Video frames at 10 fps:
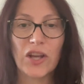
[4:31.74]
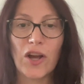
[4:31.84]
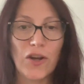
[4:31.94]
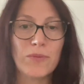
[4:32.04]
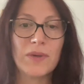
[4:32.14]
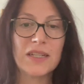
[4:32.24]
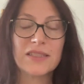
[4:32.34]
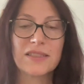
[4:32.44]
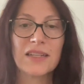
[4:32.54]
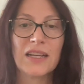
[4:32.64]

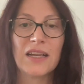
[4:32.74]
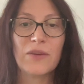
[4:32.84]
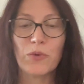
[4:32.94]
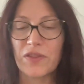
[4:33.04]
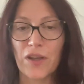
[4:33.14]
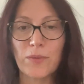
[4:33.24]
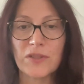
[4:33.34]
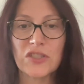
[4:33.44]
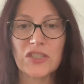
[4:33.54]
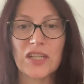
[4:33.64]
homeless, with no
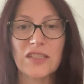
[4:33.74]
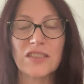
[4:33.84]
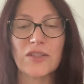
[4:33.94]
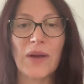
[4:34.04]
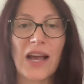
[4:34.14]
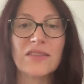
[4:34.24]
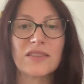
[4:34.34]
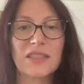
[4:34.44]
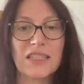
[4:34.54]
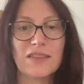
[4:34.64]
one to turn to. How does
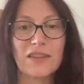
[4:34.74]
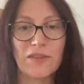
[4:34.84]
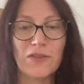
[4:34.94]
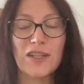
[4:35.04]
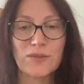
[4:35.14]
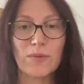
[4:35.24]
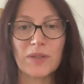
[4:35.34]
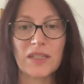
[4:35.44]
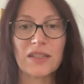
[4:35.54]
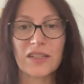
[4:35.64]
the first
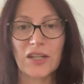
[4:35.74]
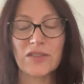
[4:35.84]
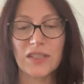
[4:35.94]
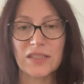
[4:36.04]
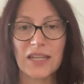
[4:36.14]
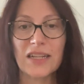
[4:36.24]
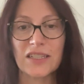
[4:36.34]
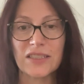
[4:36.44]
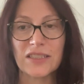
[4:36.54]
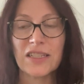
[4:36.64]
woman go to the
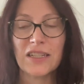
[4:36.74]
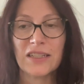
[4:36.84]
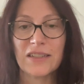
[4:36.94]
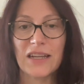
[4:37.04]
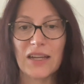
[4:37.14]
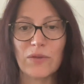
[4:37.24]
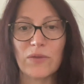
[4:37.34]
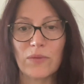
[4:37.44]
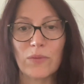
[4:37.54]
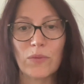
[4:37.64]
second, and
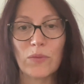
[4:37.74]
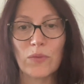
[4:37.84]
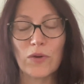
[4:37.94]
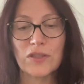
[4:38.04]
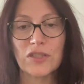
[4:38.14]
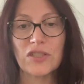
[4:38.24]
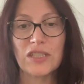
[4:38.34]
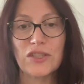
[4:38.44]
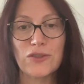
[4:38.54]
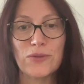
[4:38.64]
what does she
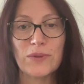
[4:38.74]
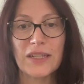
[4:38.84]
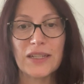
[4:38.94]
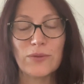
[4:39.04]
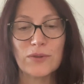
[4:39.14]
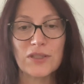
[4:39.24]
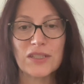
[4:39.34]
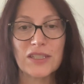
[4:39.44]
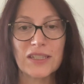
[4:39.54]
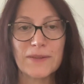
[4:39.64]
do in order
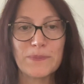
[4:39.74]
to